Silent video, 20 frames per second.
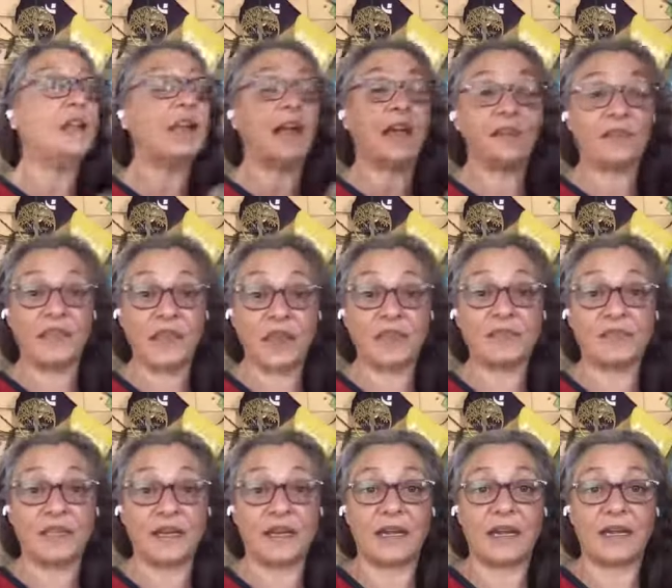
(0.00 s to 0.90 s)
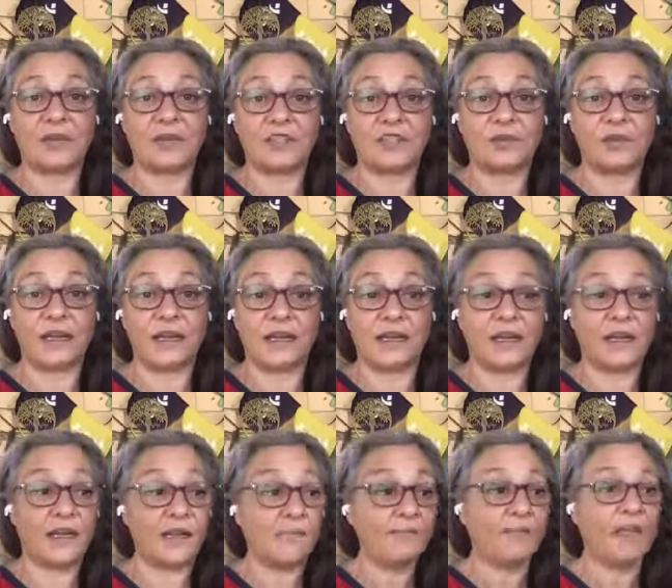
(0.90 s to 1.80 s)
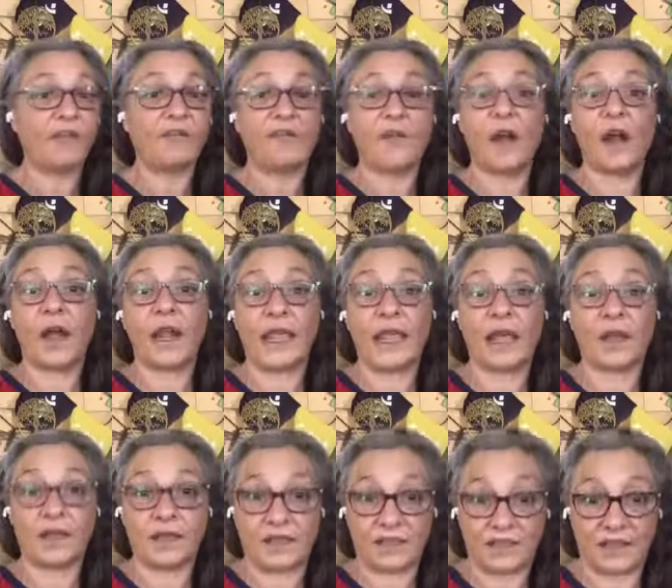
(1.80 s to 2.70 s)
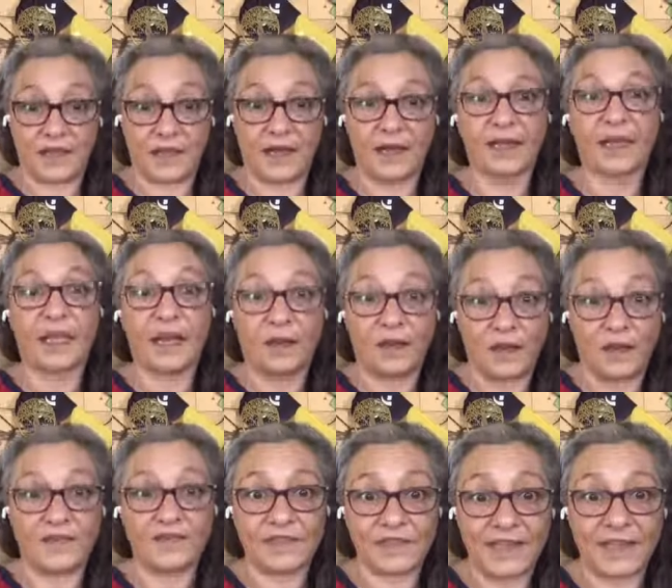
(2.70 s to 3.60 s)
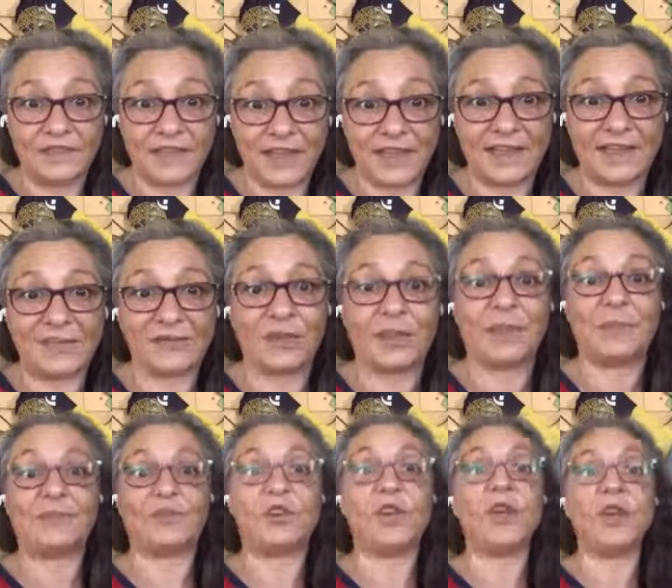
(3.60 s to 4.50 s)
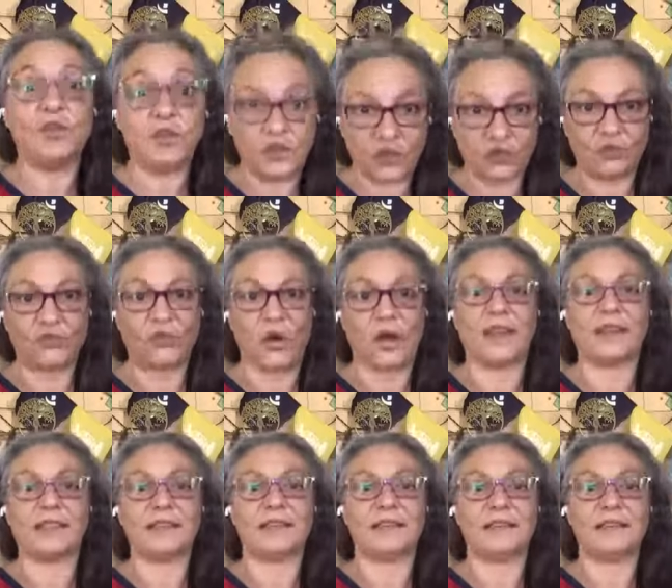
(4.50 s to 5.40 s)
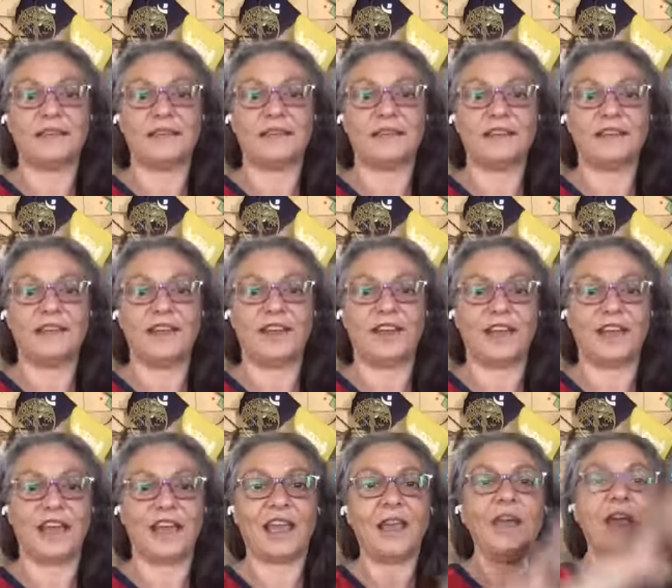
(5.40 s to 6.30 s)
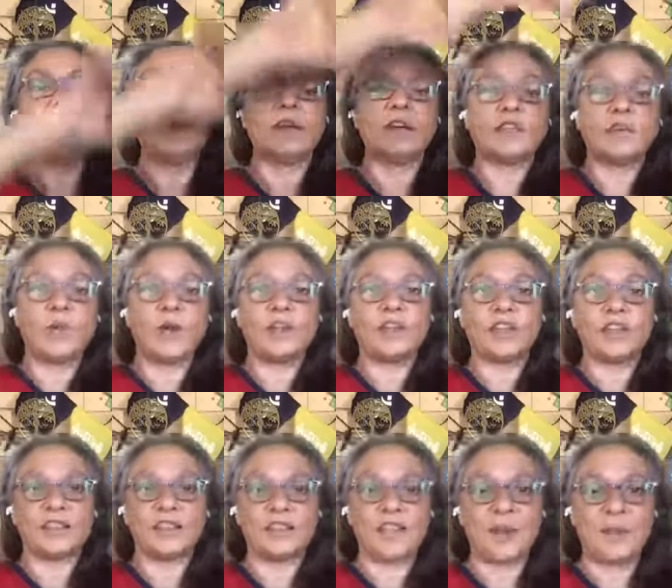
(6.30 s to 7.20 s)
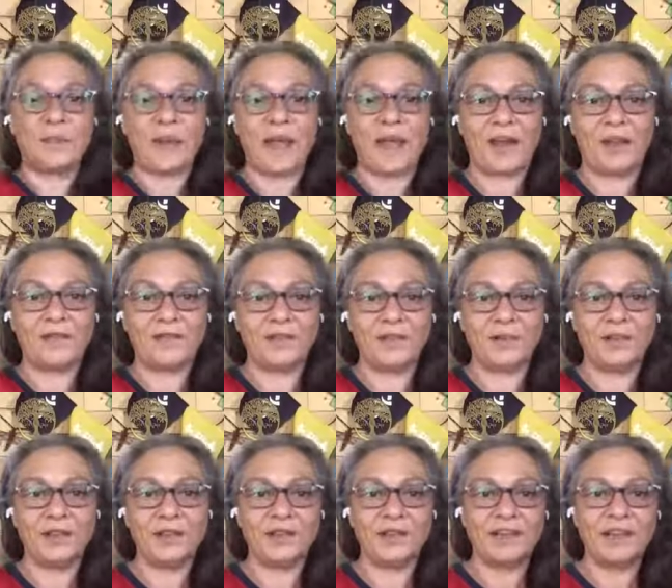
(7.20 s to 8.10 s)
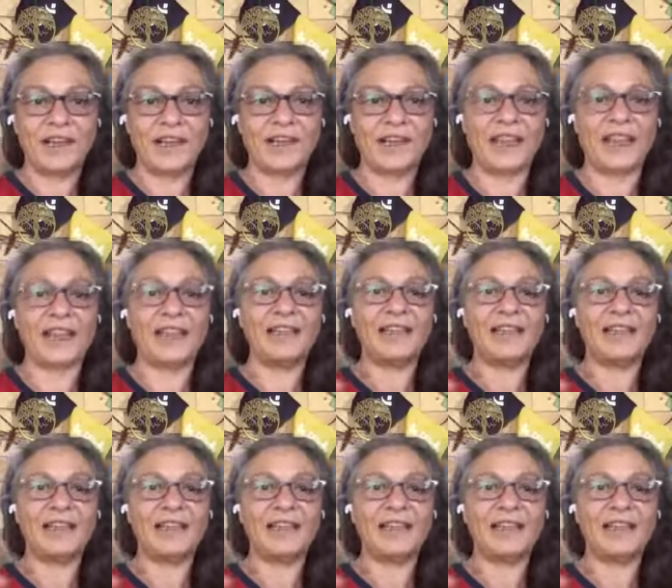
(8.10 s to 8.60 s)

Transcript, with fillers: And those that are now doing it, they're finding how cathartic and life saving it is for them to write. Okay? Because we're just so powerful. Okay?